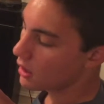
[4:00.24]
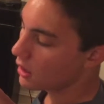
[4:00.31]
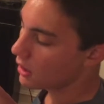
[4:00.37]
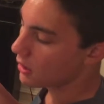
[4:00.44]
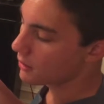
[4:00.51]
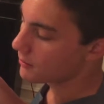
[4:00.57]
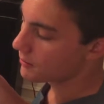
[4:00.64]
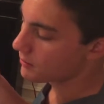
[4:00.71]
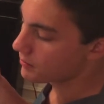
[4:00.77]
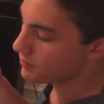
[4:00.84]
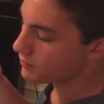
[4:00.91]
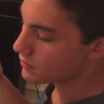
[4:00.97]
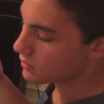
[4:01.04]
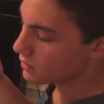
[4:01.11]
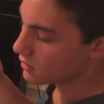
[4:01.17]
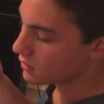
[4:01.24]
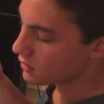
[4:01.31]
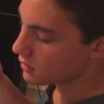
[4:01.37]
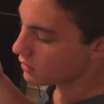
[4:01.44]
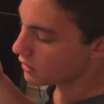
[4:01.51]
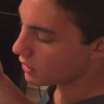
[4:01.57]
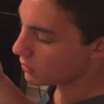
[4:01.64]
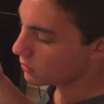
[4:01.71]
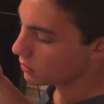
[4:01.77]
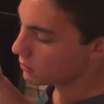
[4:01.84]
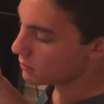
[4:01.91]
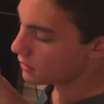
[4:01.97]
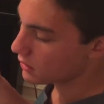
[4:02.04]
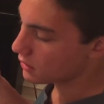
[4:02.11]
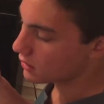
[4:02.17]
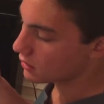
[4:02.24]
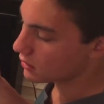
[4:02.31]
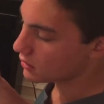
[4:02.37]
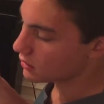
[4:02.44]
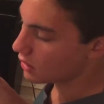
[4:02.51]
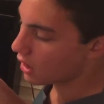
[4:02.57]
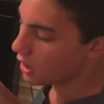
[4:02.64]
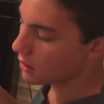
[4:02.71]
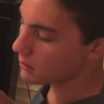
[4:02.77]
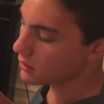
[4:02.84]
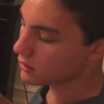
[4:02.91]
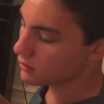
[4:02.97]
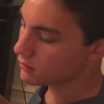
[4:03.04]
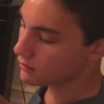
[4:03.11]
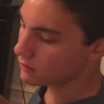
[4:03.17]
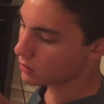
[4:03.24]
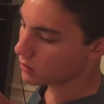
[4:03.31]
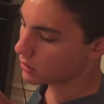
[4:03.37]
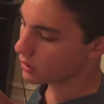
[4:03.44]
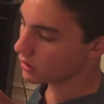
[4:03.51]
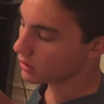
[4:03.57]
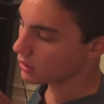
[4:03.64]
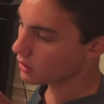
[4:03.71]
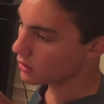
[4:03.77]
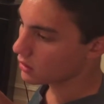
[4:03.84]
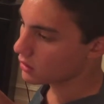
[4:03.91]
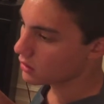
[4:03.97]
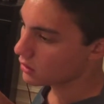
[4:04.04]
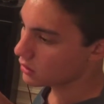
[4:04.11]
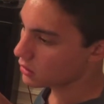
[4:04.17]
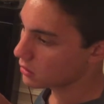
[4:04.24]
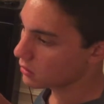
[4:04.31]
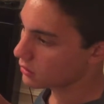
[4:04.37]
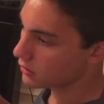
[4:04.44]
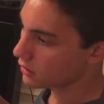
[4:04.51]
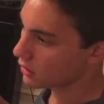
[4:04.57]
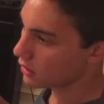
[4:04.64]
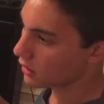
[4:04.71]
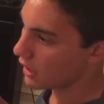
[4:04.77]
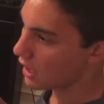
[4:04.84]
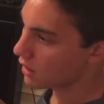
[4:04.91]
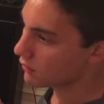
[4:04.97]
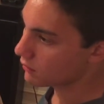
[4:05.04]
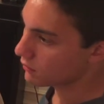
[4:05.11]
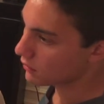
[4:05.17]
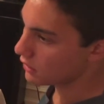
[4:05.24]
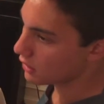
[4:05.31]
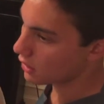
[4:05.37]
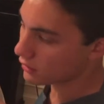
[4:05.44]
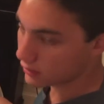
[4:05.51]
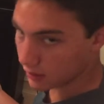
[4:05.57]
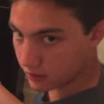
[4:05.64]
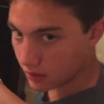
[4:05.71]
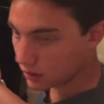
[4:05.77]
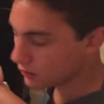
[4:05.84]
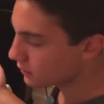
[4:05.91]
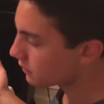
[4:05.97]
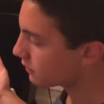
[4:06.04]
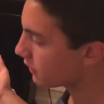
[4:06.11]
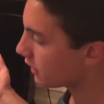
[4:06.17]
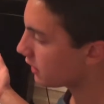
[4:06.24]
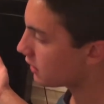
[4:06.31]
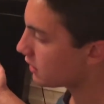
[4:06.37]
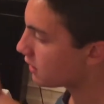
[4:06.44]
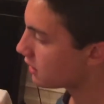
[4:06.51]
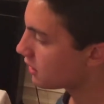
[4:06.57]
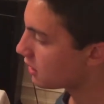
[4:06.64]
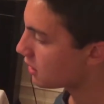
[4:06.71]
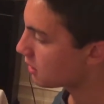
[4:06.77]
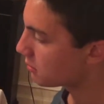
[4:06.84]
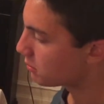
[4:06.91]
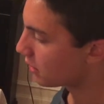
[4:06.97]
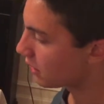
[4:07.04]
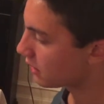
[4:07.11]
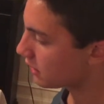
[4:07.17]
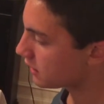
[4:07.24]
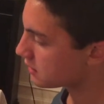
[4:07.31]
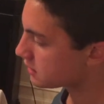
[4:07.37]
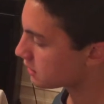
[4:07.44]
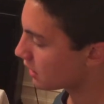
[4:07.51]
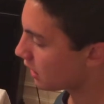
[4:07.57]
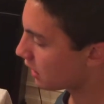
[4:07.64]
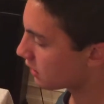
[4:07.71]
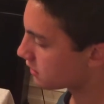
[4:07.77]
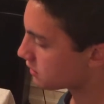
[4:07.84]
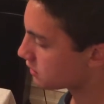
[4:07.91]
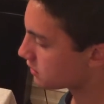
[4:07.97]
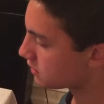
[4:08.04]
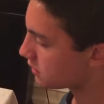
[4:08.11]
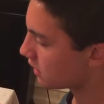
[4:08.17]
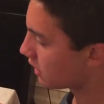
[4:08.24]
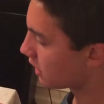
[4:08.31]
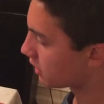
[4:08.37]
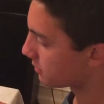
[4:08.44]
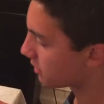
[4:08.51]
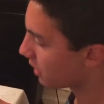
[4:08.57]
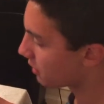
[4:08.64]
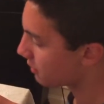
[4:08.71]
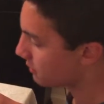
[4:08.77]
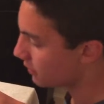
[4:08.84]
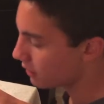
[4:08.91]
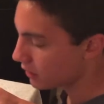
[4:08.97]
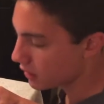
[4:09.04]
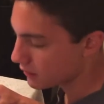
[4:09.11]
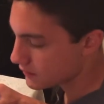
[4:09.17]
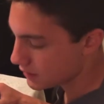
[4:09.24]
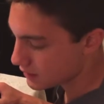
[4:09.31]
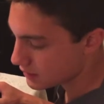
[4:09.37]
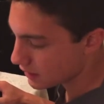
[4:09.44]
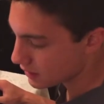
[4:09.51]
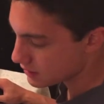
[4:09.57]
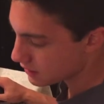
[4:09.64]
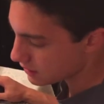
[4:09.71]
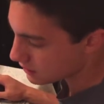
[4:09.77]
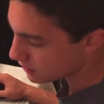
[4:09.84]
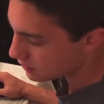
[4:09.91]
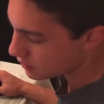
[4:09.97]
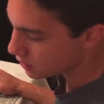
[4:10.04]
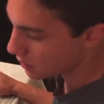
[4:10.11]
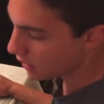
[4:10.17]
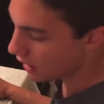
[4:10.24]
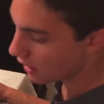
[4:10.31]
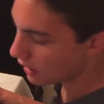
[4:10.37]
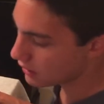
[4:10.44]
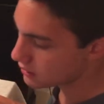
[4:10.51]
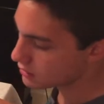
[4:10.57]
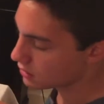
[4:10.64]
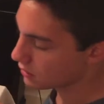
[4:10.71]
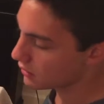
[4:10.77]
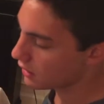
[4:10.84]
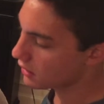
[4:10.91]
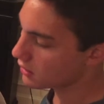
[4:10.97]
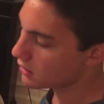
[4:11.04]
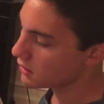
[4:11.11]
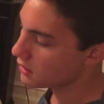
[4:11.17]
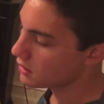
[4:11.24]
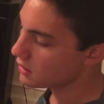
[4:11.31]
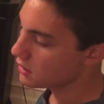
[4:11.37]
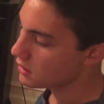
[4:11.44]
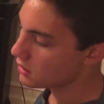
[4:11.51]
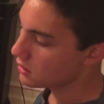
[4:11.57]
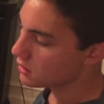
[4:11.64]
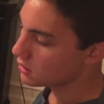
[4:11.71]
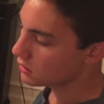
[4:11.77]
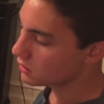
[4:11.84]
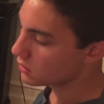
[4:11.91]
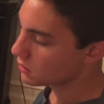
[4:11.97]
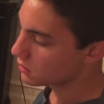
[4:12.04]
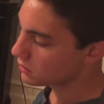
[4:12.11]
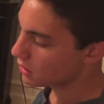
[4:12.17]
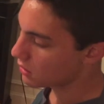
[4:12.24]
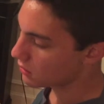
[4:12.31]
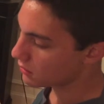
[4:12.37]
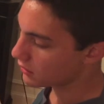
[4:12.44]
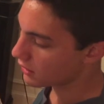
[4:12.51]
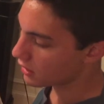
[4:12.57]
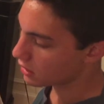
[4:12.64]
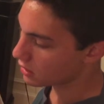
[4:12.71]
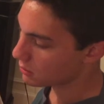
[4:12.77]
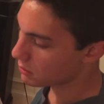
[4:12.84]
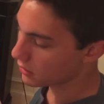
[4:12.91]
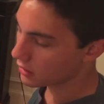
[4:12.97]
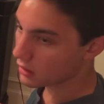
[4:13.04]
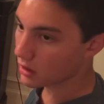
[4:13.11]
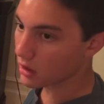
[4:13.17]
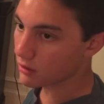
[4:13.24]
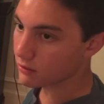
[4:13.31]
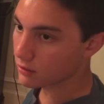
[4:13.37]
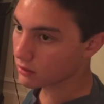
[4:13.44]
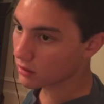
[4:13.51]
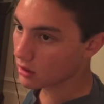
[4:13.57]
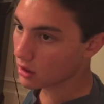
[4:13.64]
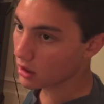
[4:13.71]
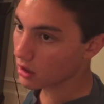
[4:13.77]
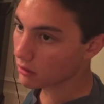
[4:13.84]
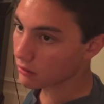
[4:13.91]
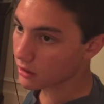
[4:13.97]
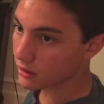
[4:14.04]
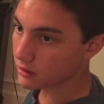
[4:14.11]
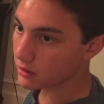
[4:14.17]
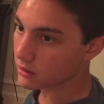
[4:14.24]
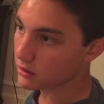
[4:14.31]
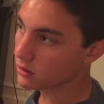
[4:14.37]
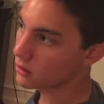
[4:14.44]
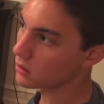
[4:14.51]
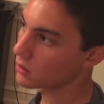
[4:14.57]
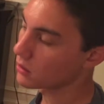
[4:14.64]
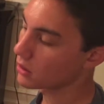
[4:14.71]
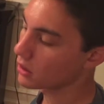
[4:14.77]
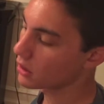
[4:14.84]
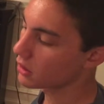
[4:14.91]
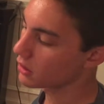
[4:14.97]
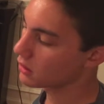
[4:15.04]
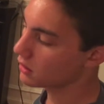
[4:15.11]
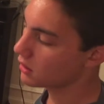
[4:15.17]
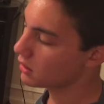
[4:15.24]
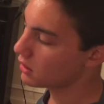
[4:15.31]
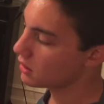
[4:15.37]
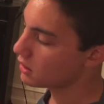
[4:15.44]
um, it will be common for you to have an unsuccessful trade, but it's not, the probability of success isn't too high so that you don't take a big enough risk to earn